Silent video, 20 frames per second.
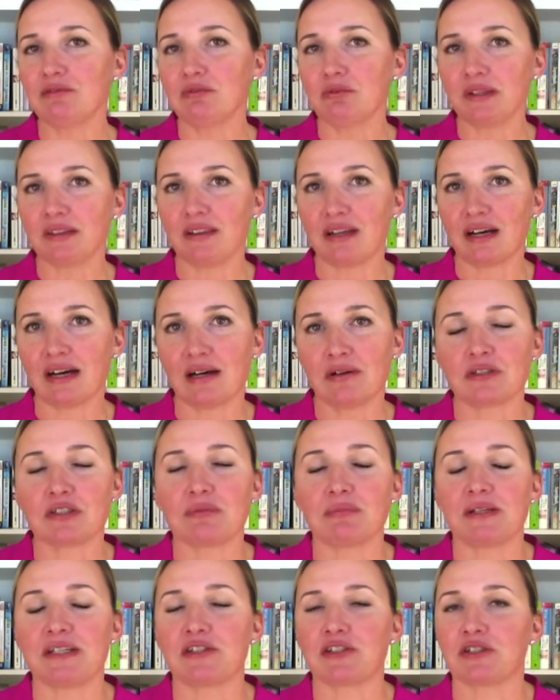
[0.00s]
without
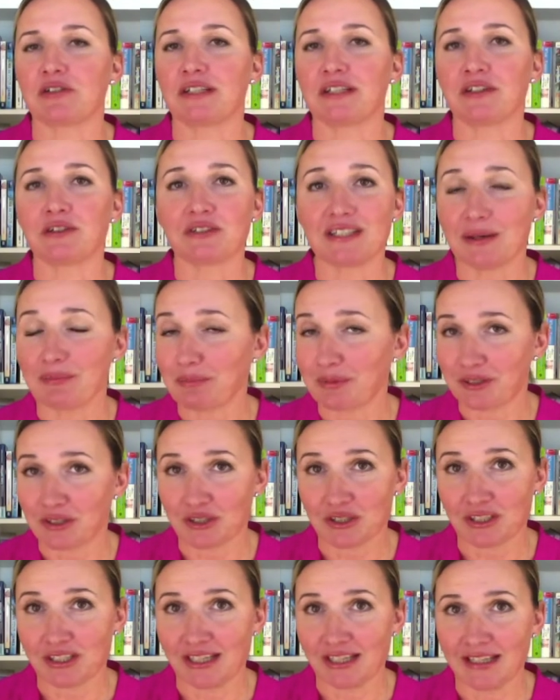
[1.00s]
measuring your
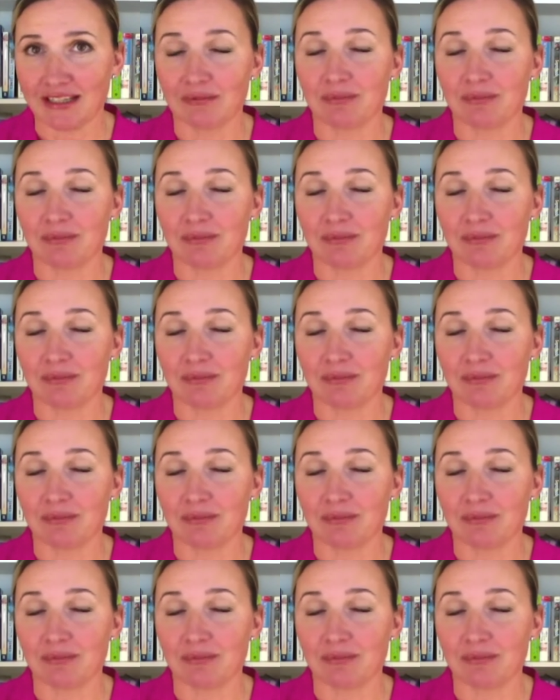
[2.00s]
temperature later.